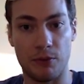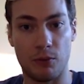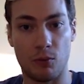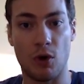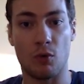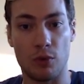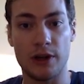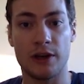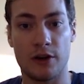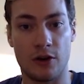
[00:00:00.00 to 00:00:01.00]
what
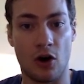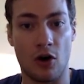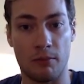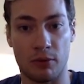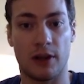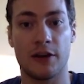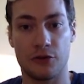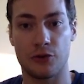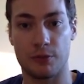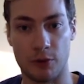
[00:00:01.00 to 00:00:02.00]
we call
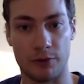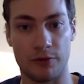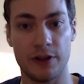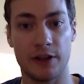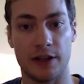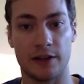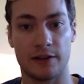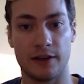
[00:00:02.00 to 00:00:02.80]
pleasurable feelings.